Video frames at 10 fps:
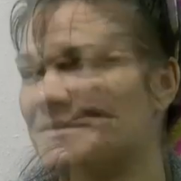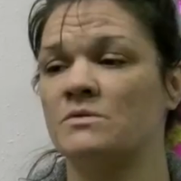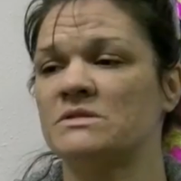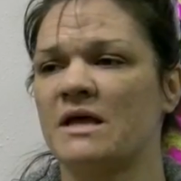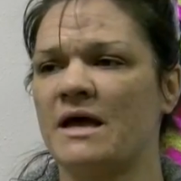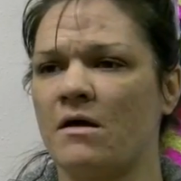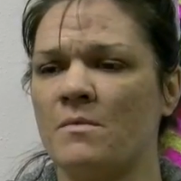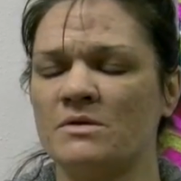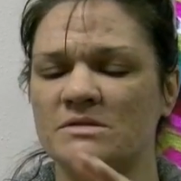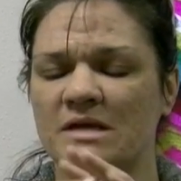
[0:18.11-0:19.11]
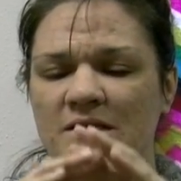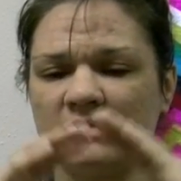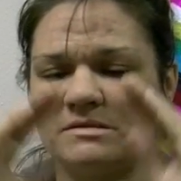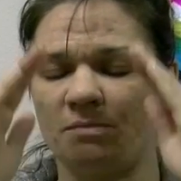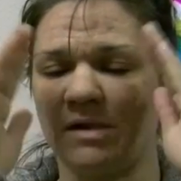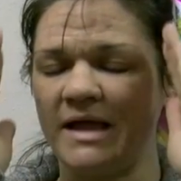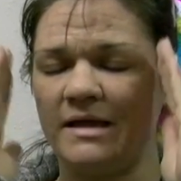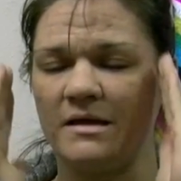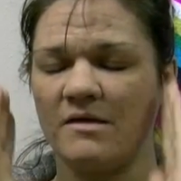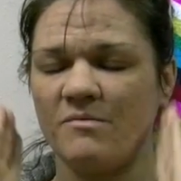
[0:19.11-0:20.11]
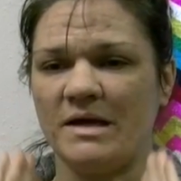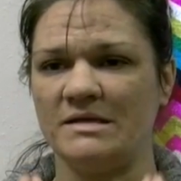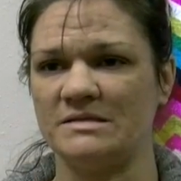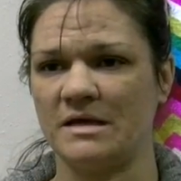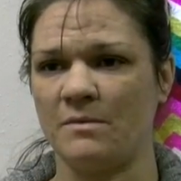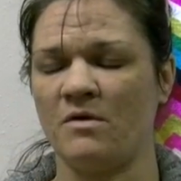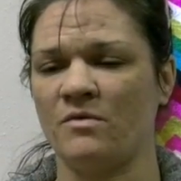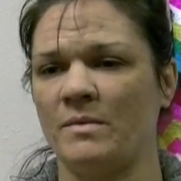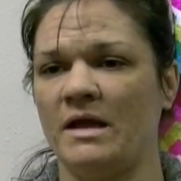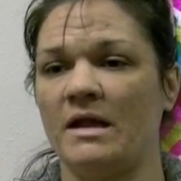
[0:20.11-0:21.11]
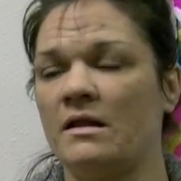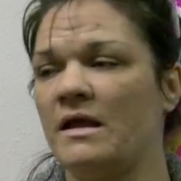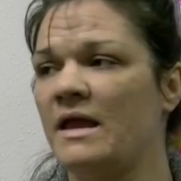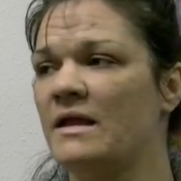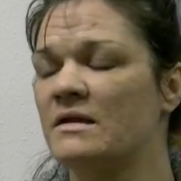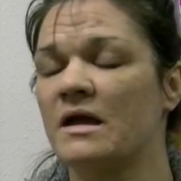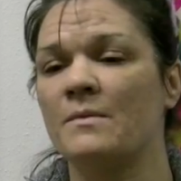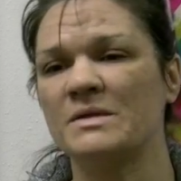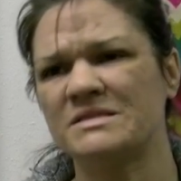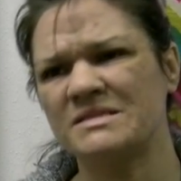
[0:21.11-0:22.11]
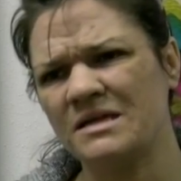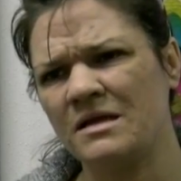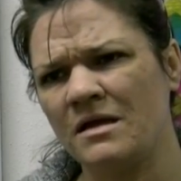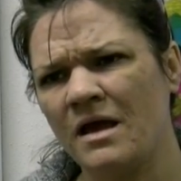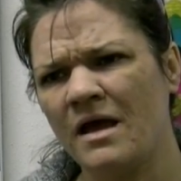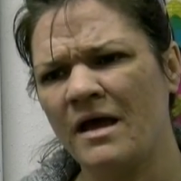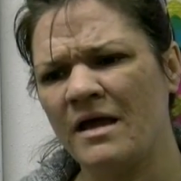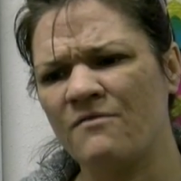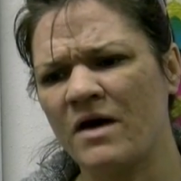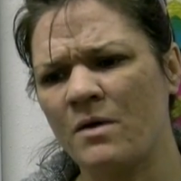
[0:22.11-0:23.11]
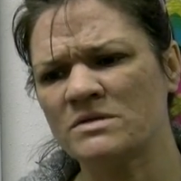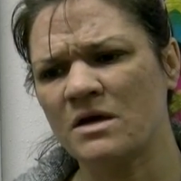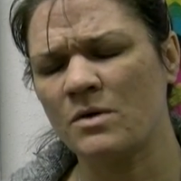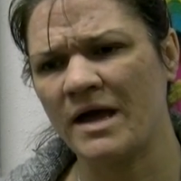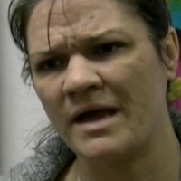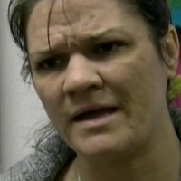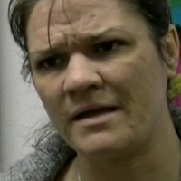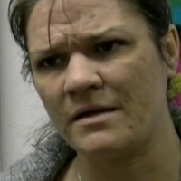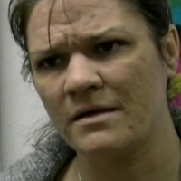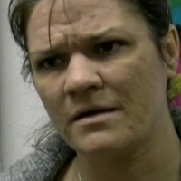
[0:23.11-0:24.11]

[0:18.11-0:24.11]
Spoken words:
And it was like almost like this blanket of peace came over me, and he had to come and see if I was okay.